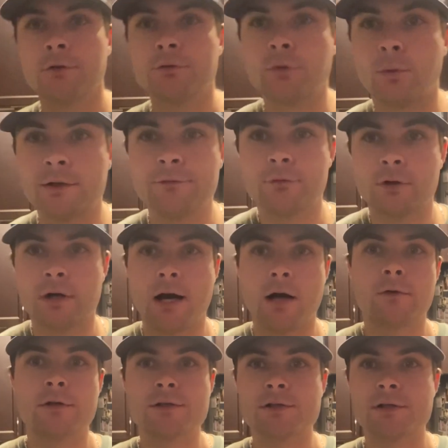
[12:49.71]
24
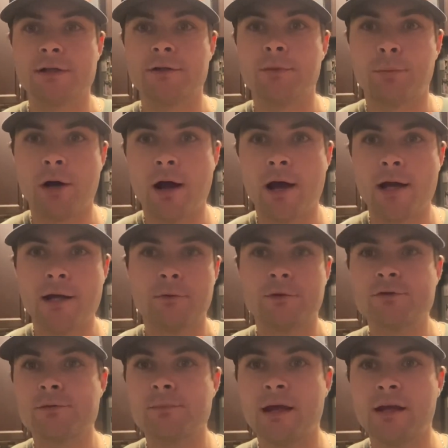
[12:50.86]
hours in the brine
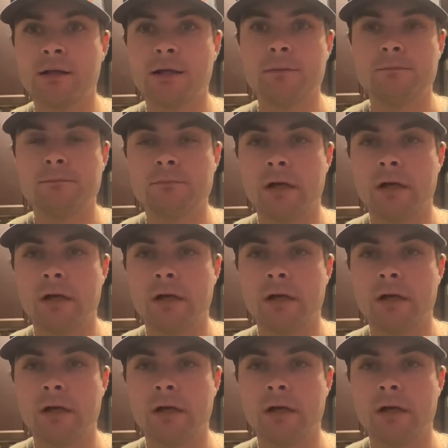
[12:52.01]
once you make it,